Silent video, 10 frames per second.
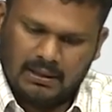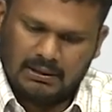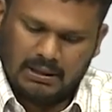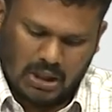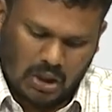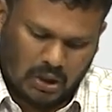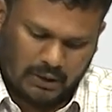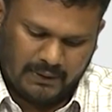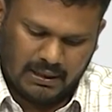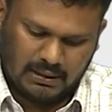the
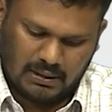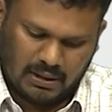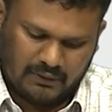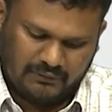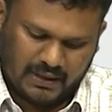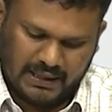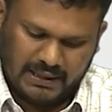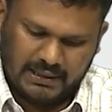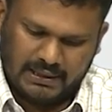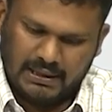orbit of
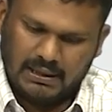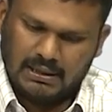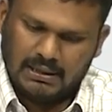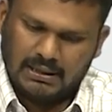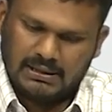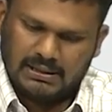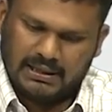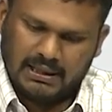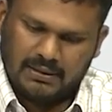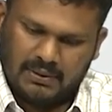identity is
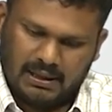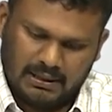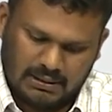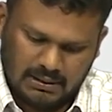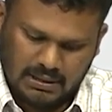nothing but